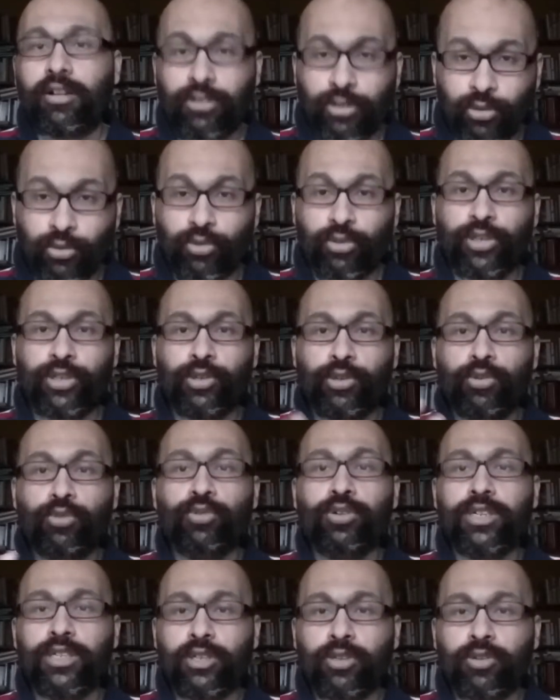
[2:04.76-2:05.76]
To
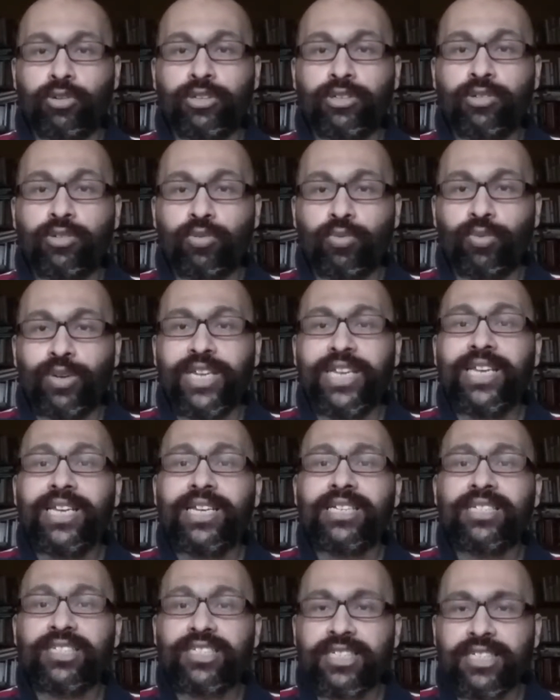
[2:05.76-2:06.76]
you alone we
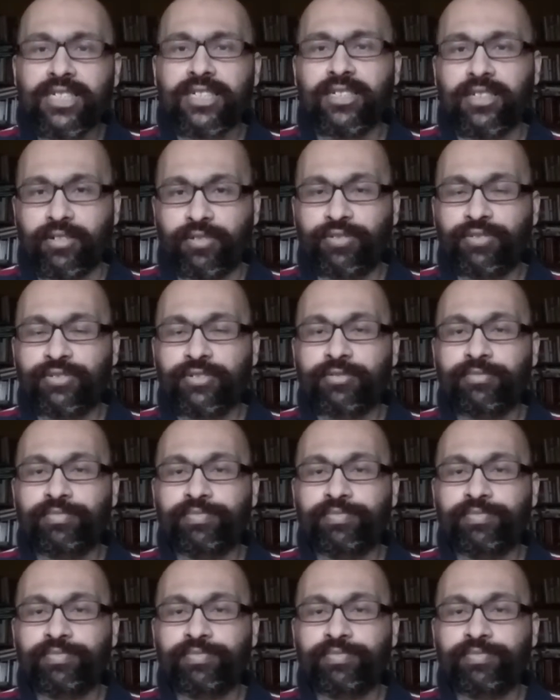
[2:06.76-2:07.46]
serve.